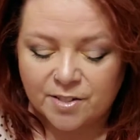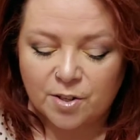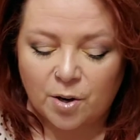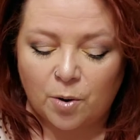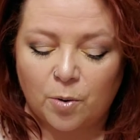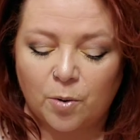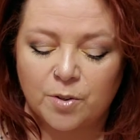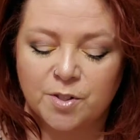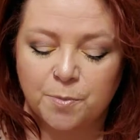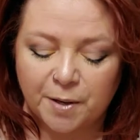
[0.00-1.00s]
So
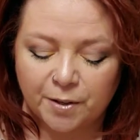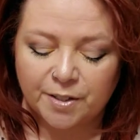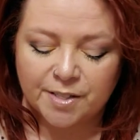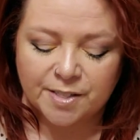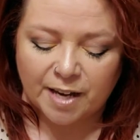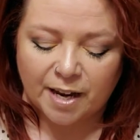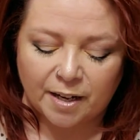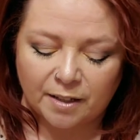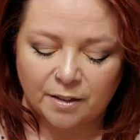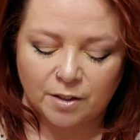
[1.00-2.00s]
spirit is
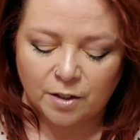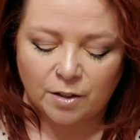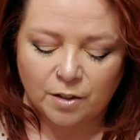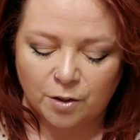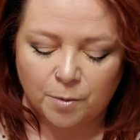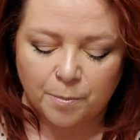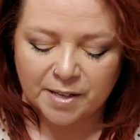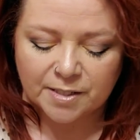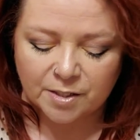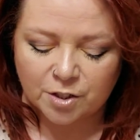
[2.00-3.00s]
saying your
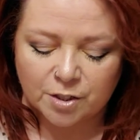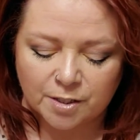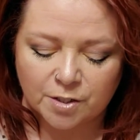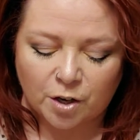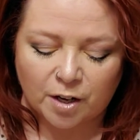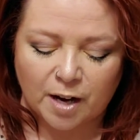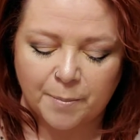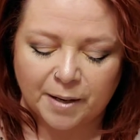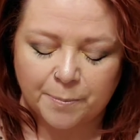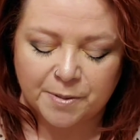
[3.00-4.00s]
messages are
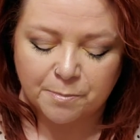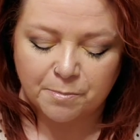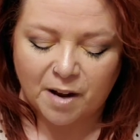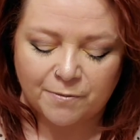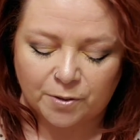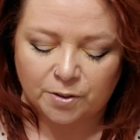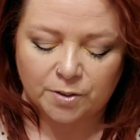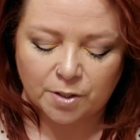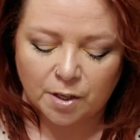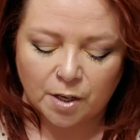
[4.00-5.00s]
coming up as
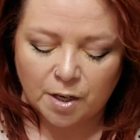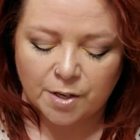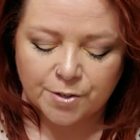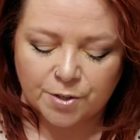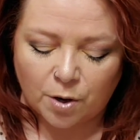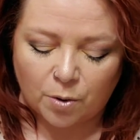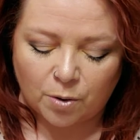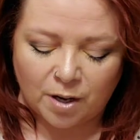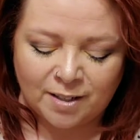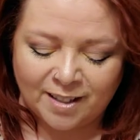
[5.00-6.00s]
muffled. So
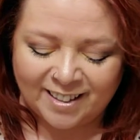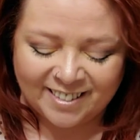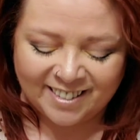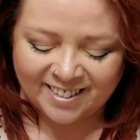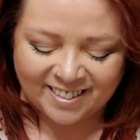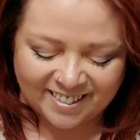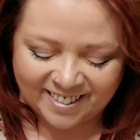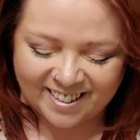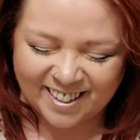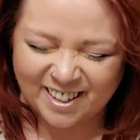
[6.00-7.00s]

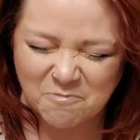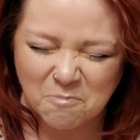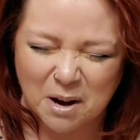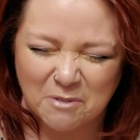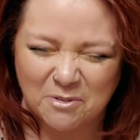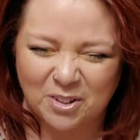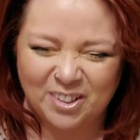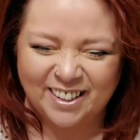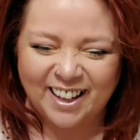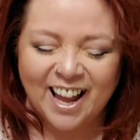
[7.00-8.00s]

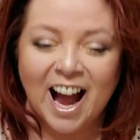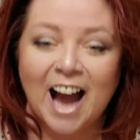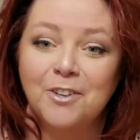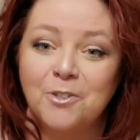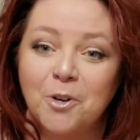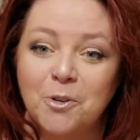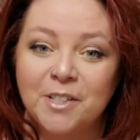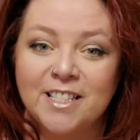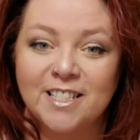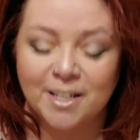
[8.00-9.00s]
buffle. I don't know who
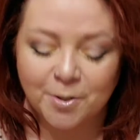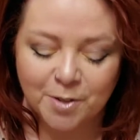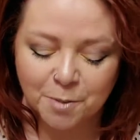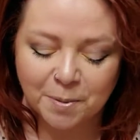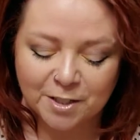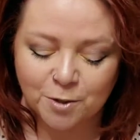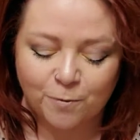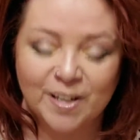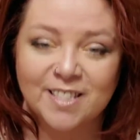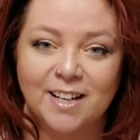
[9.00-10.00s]
needs to hear this, but get your
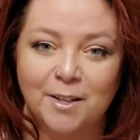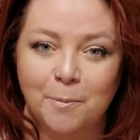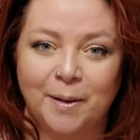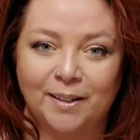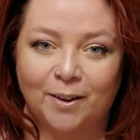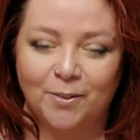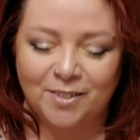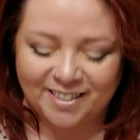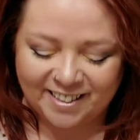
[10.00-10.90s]
face out of the pillow.